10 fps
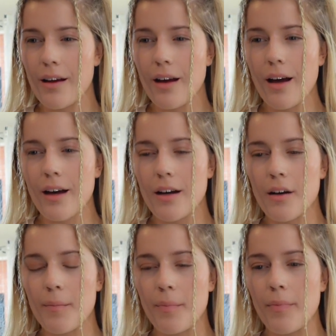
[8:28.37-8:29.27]

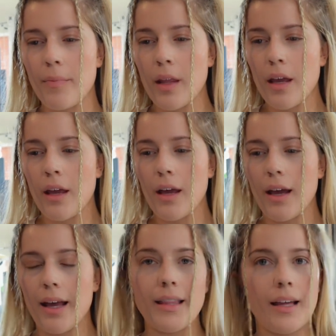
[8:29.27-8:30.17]
And
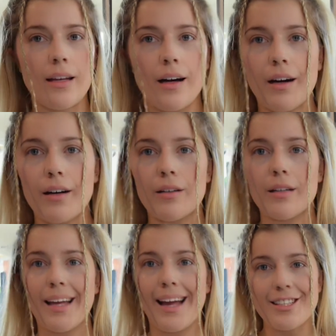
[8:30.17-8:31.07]
then I'll
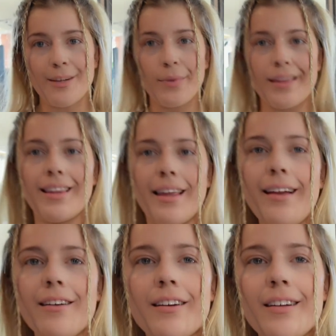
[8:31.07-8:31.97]
catch up with you
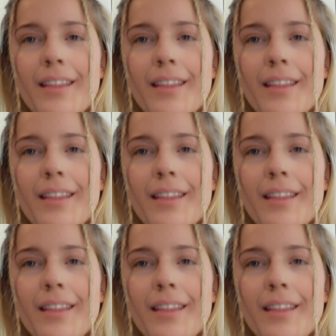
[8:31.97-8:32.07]
later.